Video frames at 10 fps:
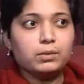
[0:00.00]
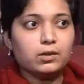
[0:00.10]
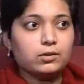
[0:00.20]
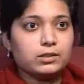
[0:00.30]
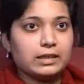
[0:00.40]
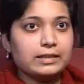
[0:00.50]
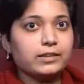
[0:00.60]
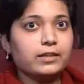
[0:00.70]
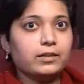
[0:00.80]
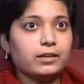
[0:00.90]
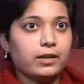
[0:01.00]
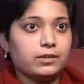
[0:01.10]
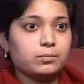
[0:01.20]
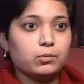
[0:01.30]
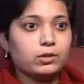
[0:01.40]
because India
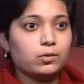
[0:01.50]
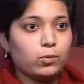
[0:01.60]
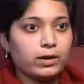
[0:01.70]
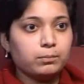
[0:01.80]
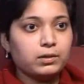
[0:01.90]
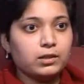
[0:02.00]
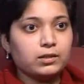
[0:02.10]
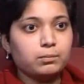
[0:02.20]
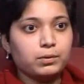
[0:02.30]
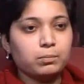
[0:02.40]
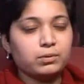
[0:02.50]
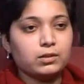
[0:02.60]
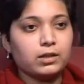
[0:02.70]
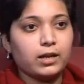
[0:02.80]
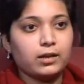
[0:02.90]
has more than 1 billion
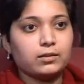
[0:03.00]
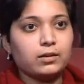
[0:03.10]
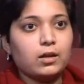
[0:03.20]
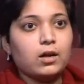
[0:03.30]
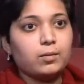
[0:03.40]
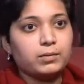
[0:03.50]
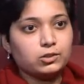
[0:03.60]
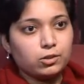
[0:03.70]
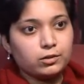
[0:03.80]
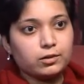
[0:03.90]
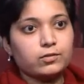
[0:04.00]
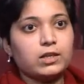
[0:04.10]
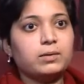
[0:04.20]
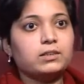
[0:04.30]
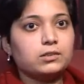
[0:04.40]
people and a majority of
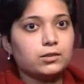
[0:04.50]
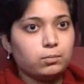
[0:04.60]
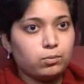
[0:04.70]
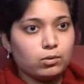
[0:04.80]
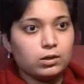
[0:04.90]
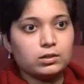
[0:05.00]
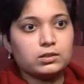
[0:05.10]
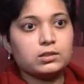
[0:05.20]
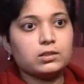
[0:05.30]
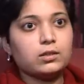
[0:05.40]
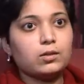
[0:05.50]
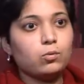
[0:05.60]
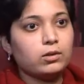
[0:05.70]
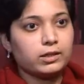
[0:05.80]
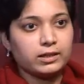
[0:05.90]
them are still poor, still
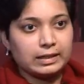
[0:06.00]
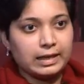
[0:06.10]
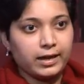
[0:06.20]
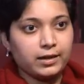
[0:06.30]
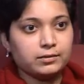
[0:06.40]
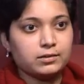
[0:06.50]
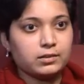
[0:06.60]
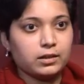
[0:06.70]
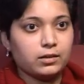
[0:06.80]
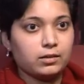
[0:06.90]
working lands,